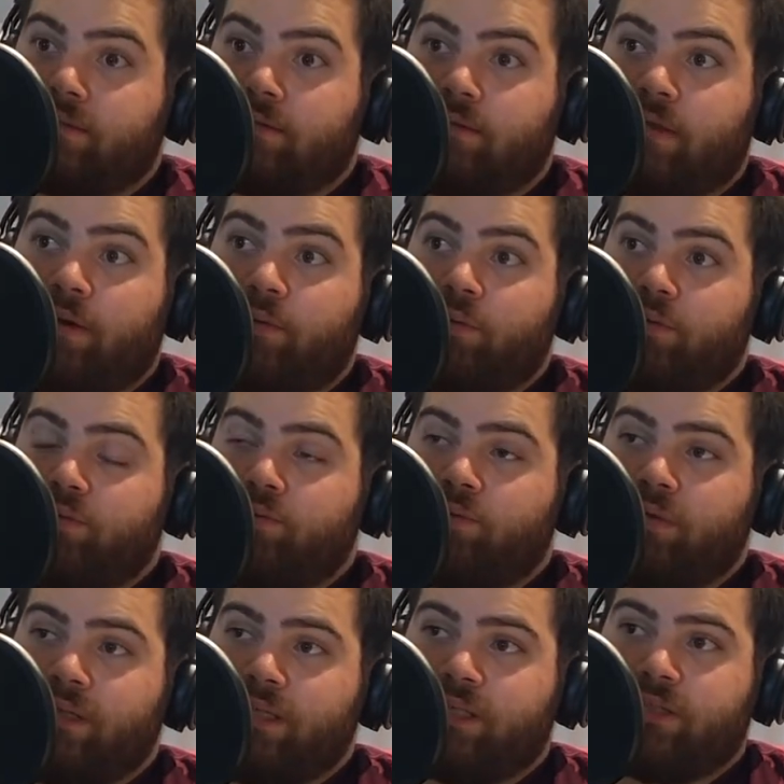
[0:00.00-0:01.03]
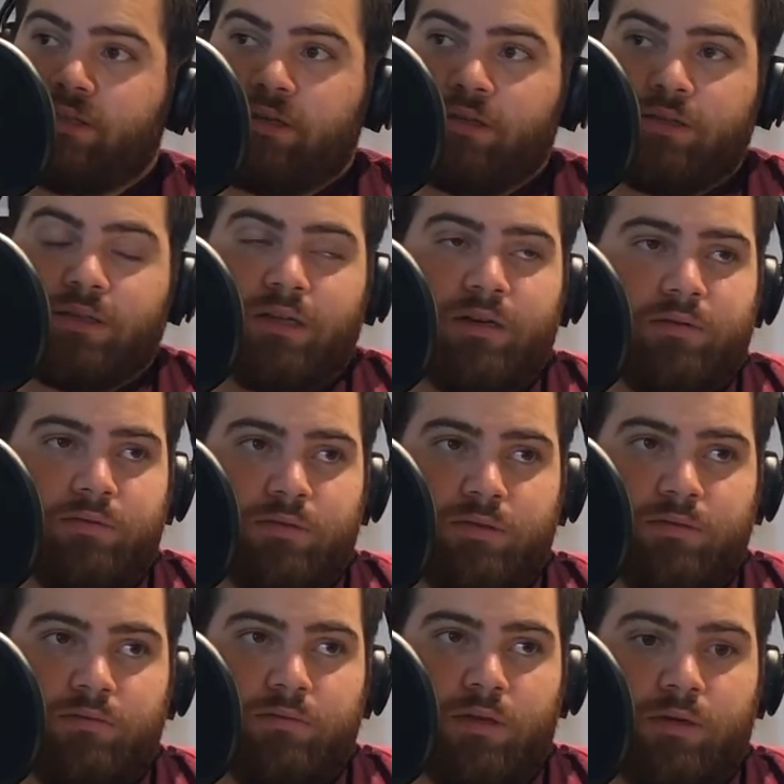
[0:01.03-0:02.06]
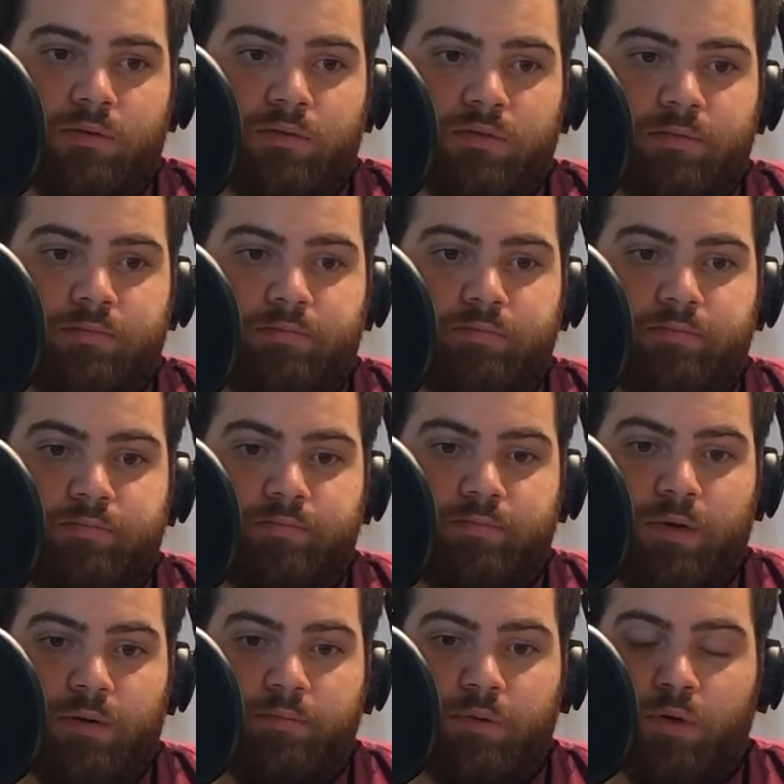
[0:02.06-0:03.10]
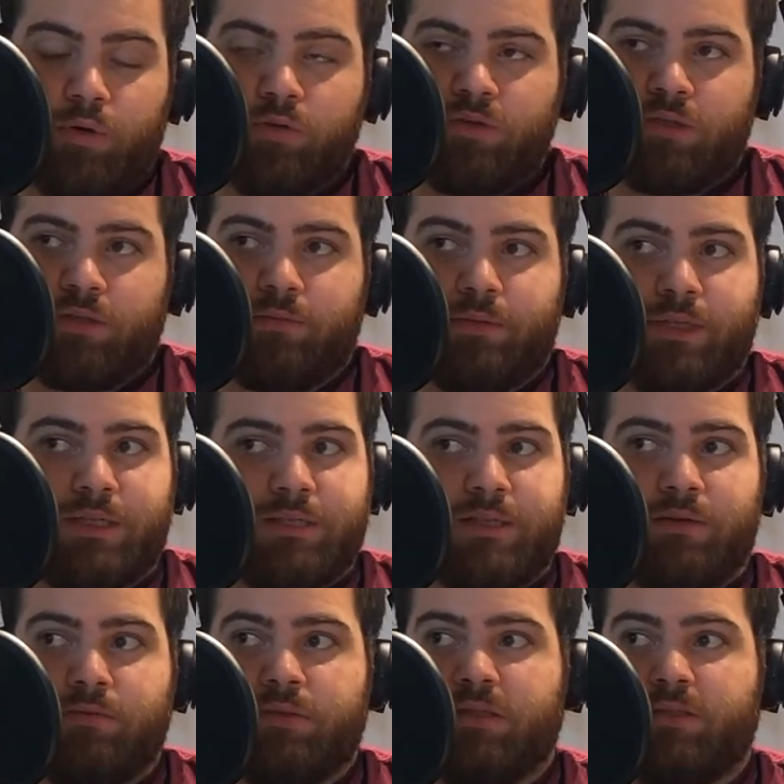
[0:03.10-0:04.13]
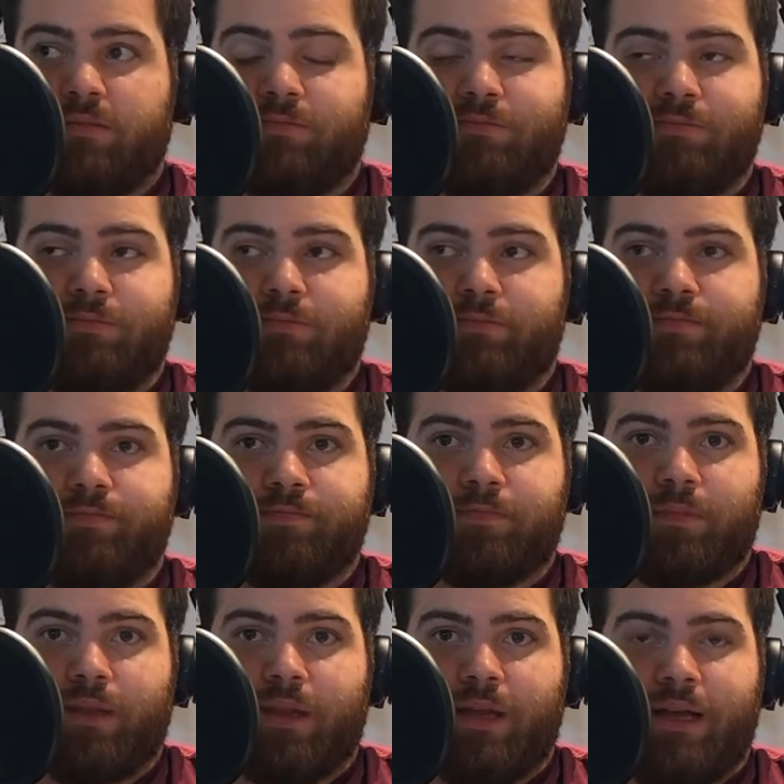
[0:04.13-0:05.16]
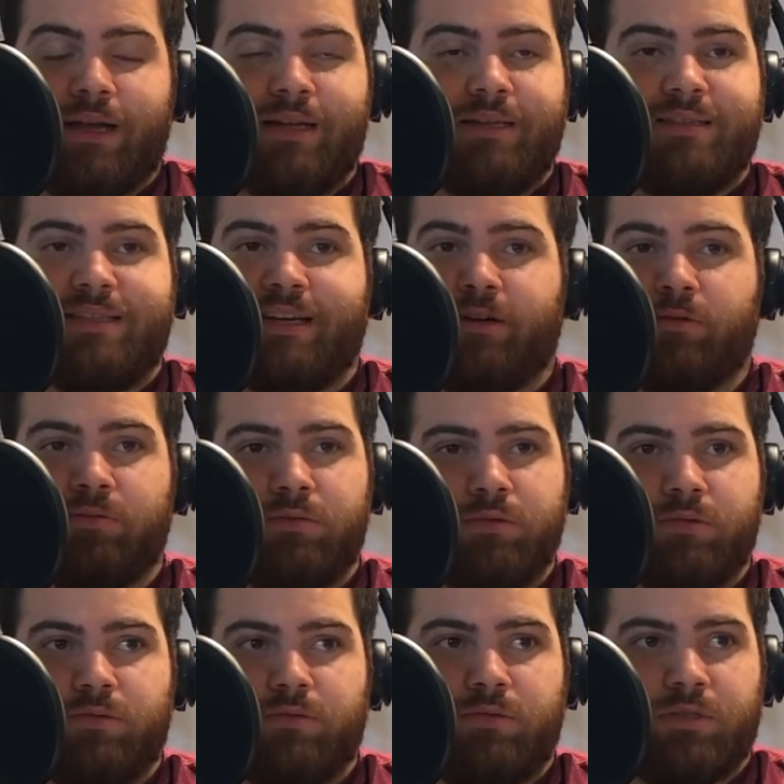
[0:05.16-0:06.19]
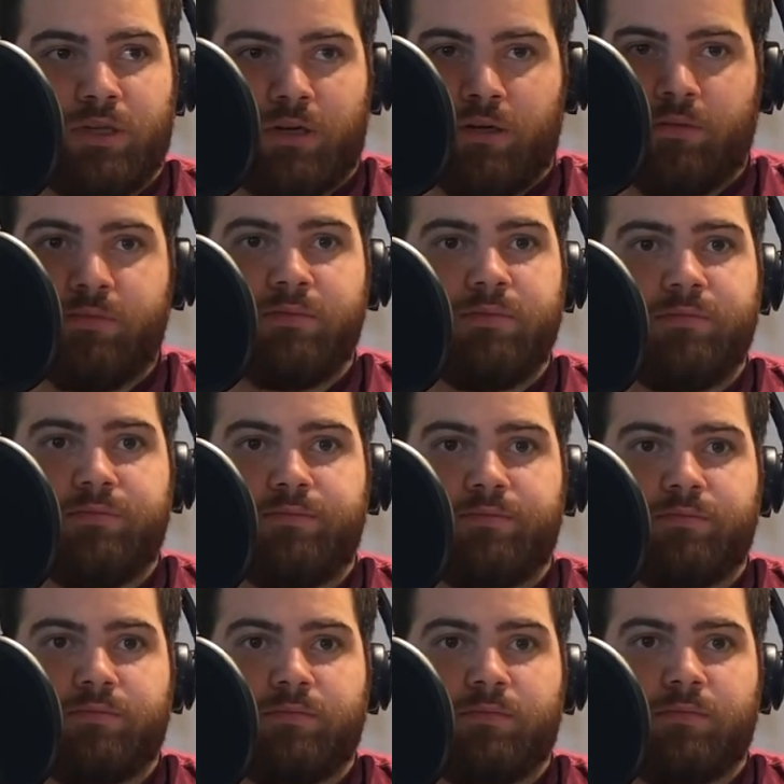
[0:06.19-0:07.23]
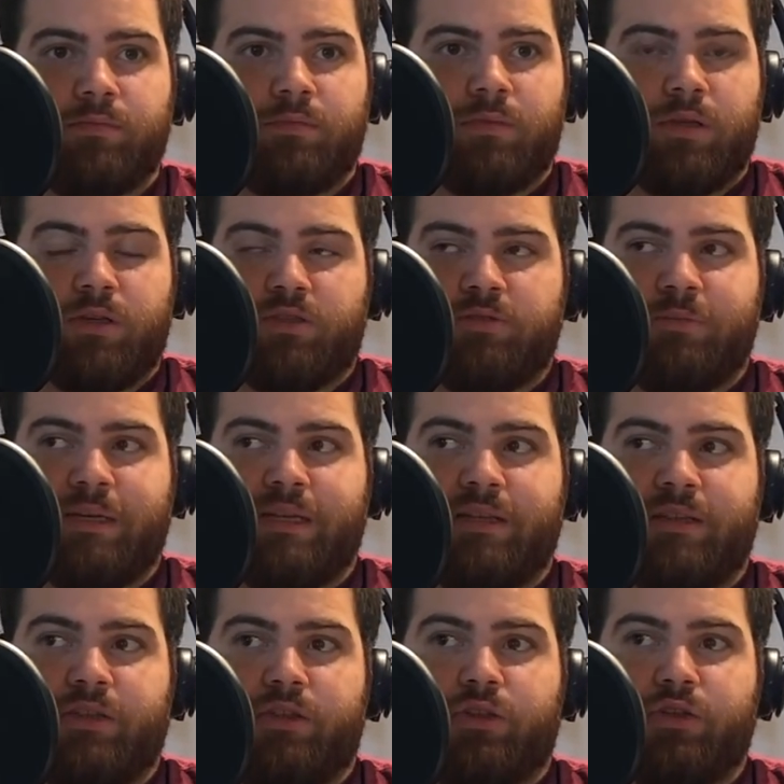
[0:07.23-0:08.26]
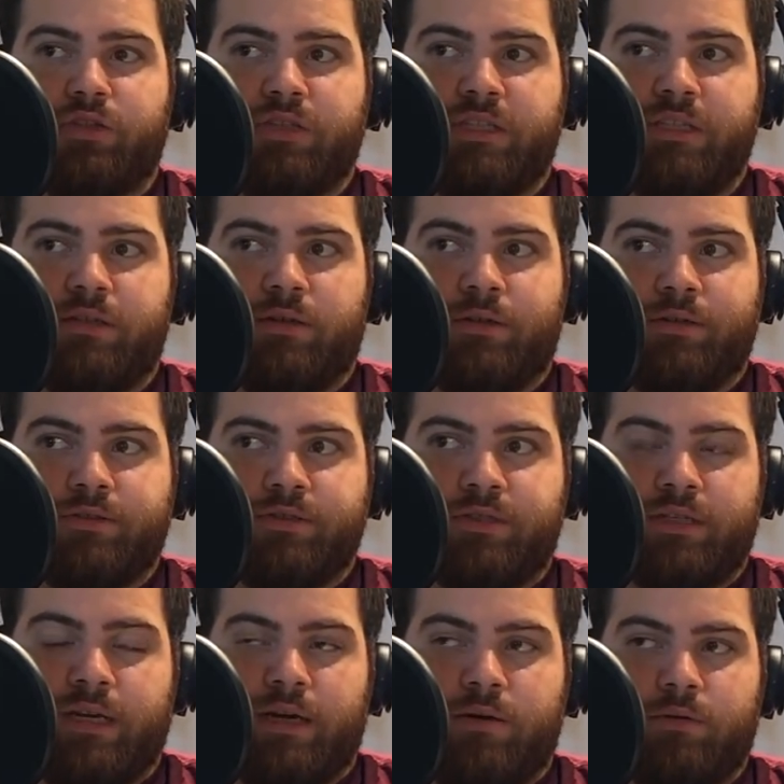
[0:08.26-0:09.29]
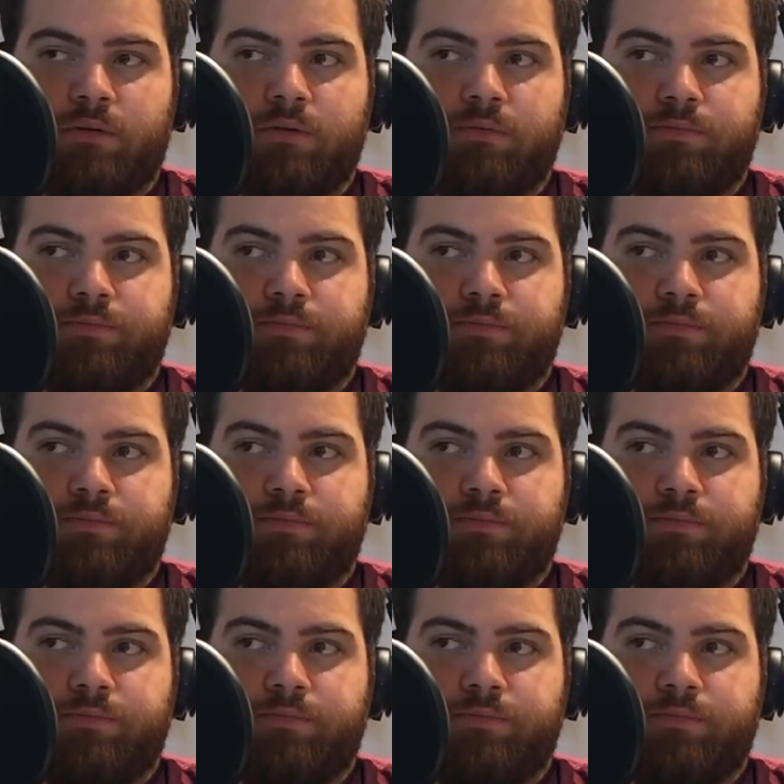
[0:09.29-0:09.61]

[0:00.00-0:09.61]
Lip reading: they were really shocked that I was approaching, because I had a terrible job. I was making $13 an hour,